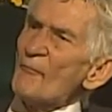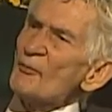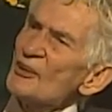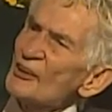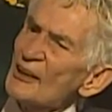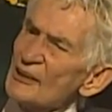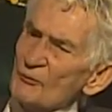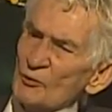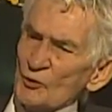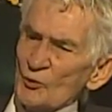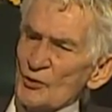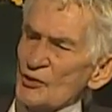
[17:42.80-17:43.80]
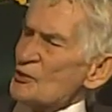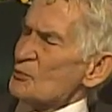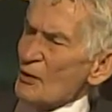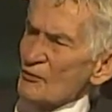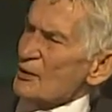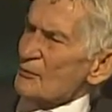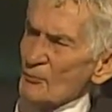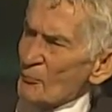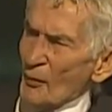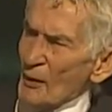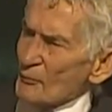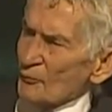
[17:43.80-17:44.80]
And particularly, I think with Christians, we have to give them a
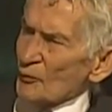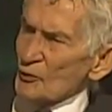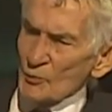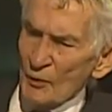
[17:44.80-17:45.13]
Bible verse.